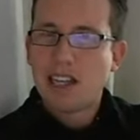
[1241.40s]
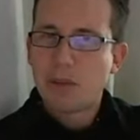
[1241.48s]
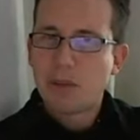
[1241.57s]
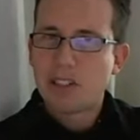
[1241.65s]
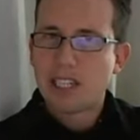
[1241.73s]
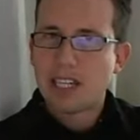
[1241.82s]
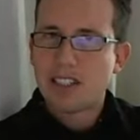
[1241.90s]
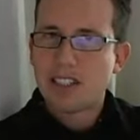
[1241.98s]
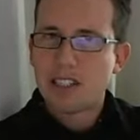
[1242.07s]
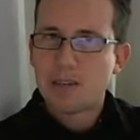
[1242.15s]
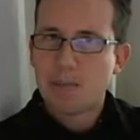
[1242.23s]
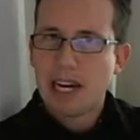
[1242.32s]
And then we'll just
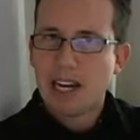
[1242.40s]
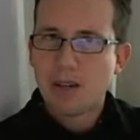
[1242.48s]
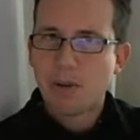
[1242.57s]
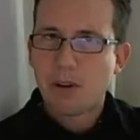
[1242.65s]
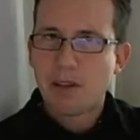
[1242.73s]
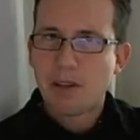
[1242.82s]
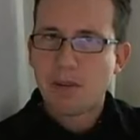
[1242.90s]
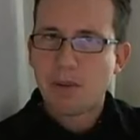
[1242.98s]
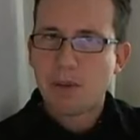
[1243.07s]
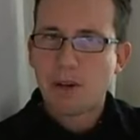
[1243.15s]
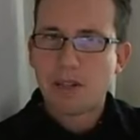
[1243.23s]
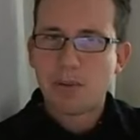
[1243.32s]
kind of sit back while
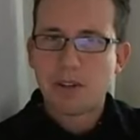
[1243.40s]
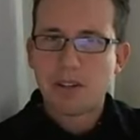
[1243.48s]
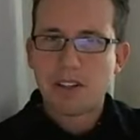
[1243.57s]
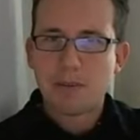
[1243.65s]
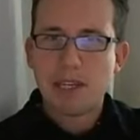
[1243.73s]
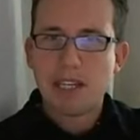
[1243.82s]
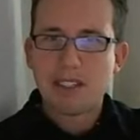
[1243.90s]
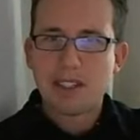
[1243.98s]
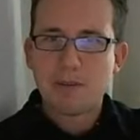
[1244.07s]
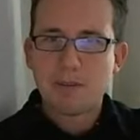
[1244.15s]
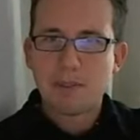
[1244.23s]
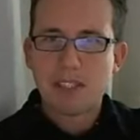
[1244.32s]
you watch one of your
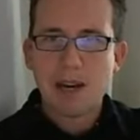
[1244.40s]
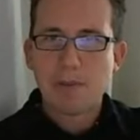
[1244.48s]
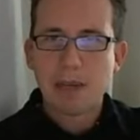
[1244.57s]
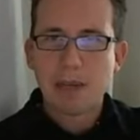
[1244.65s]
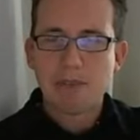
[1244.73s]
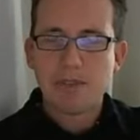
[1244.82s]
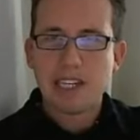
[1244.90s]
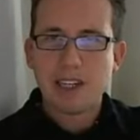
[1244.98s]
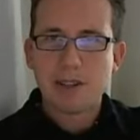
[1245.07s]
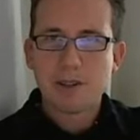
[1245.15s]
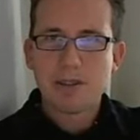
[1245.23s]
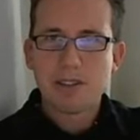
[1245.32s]
amazing time-lapse
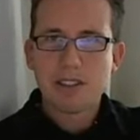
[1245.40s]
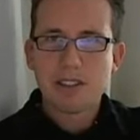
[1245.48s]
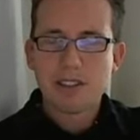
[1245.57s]
videos.